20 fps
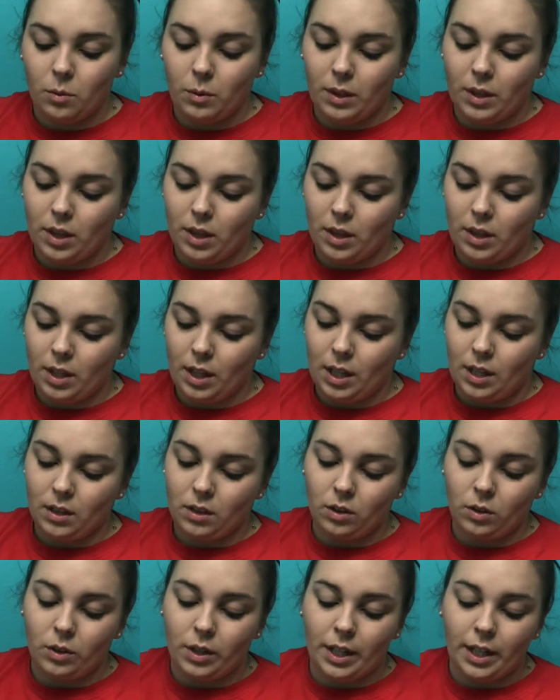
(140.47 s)
with the
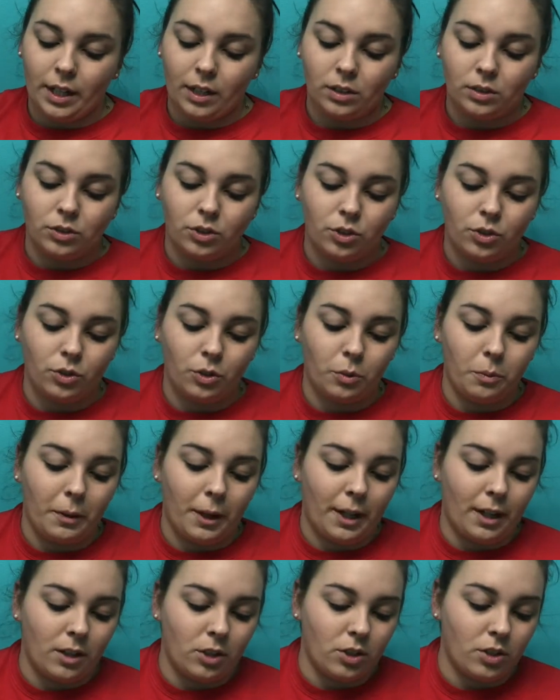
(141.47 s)
L'Oreal True
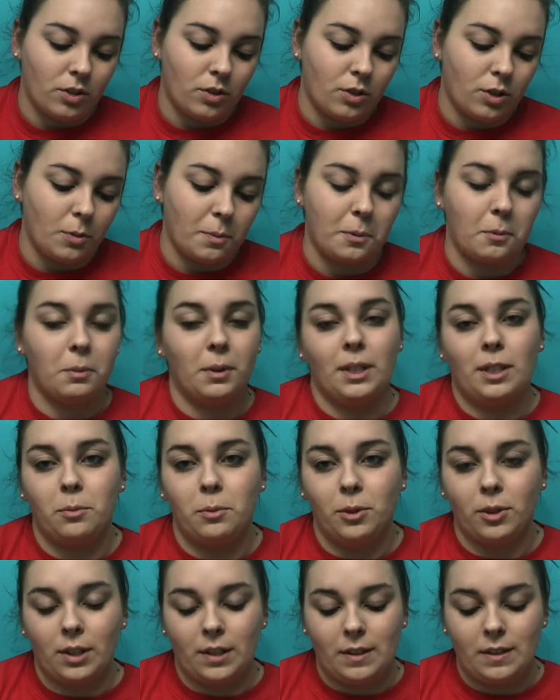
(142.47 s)
Match Super
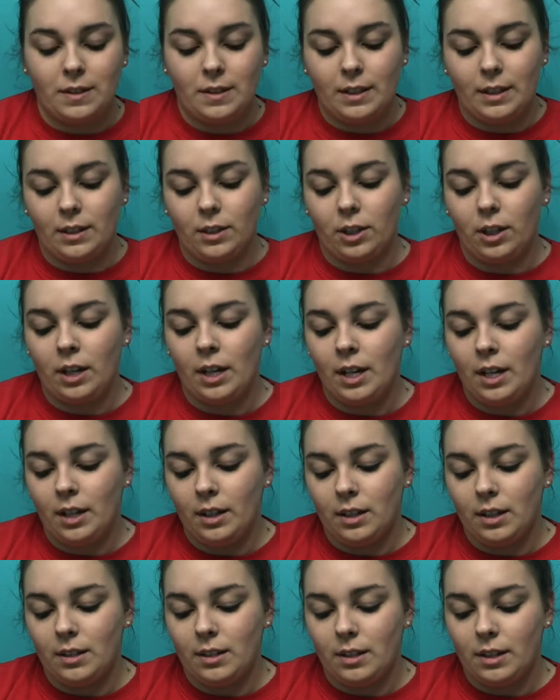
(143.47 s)
Blendable Concealer.
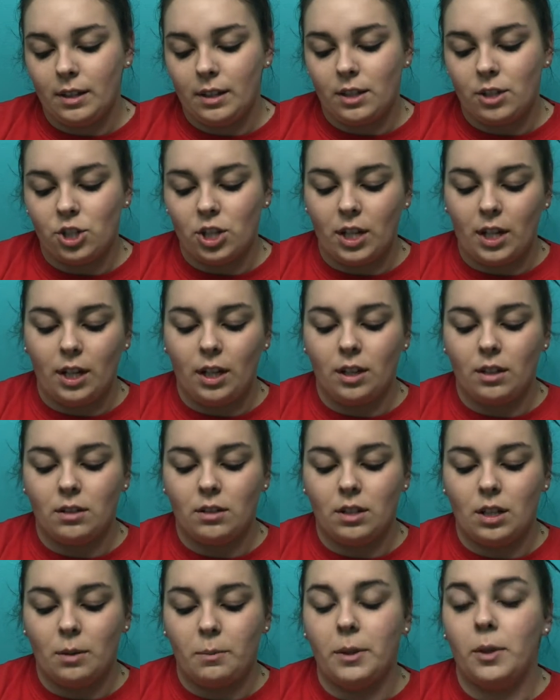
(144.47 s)
This is in the shade
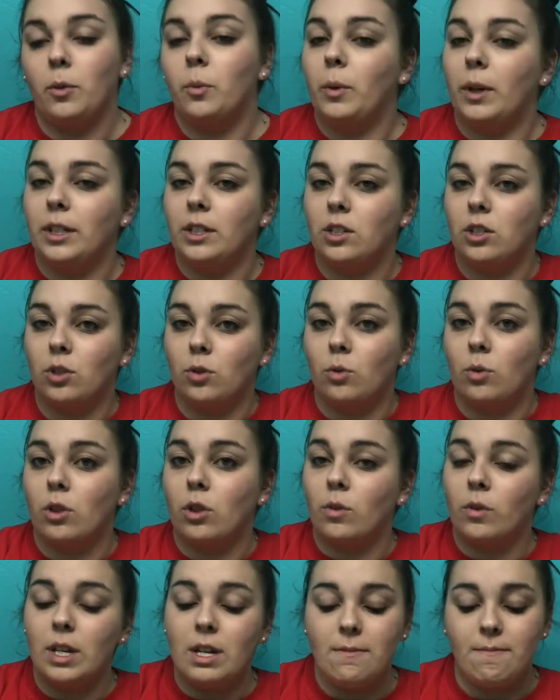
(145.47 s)

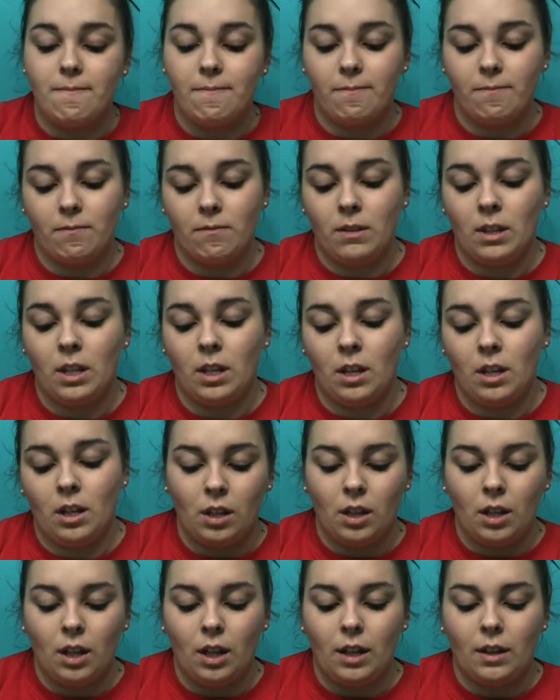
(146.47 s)
W123.
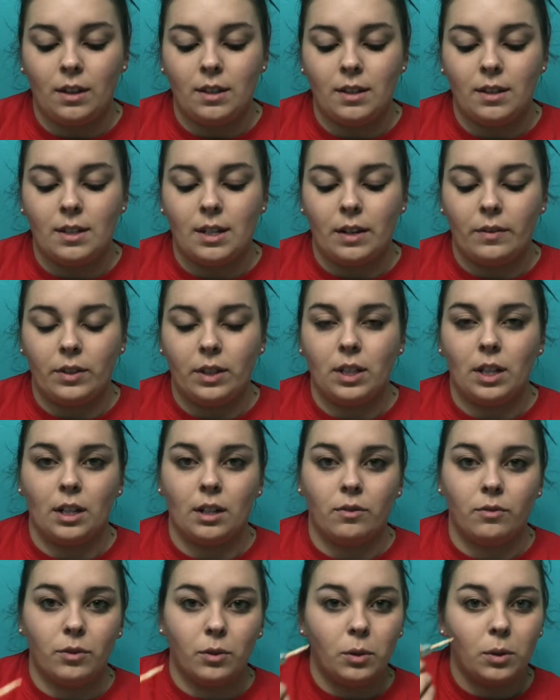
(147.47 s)
This is definitely not
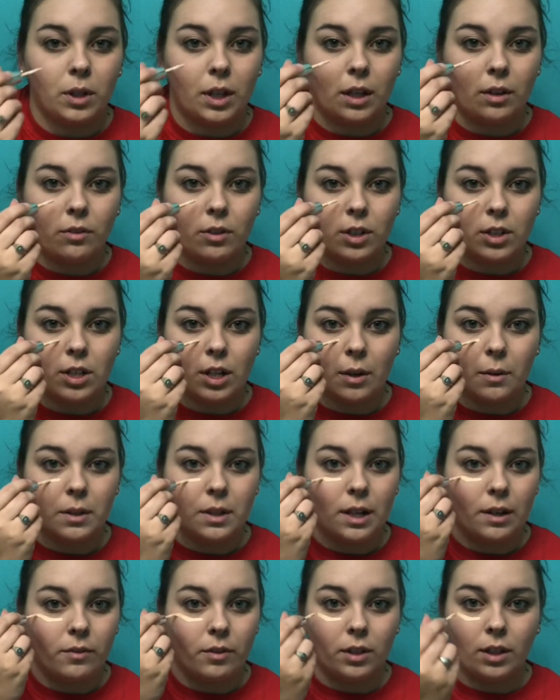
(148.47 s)
a full coverage. I would
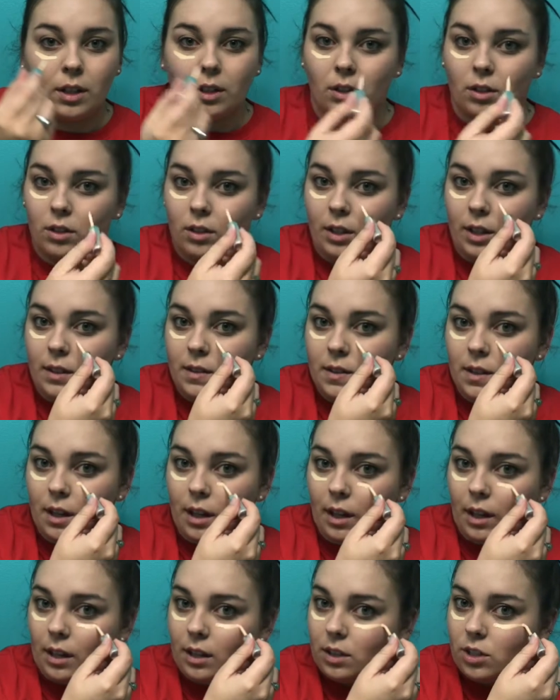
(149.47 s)
definitely call this
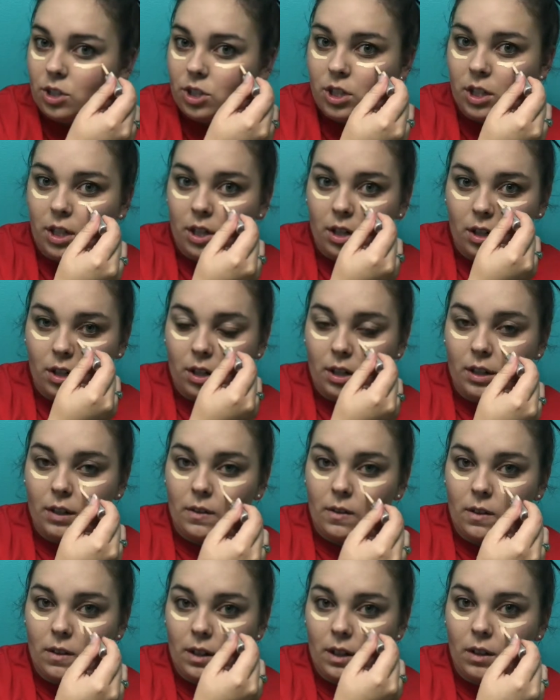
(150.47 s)
a sheer
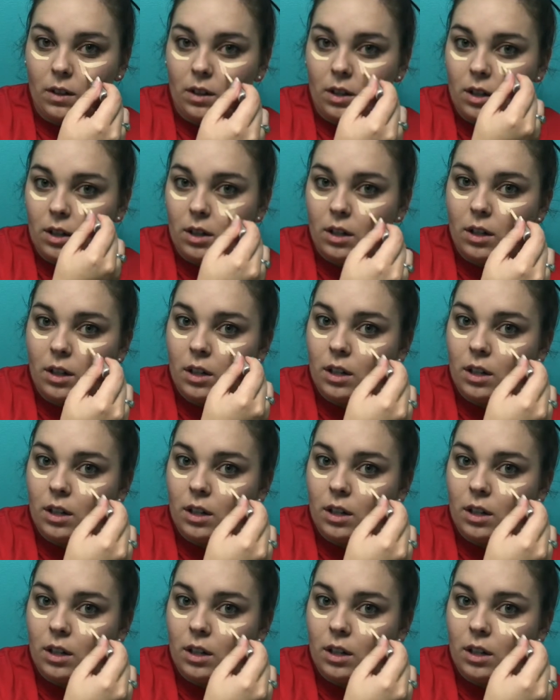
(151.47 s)
concealer.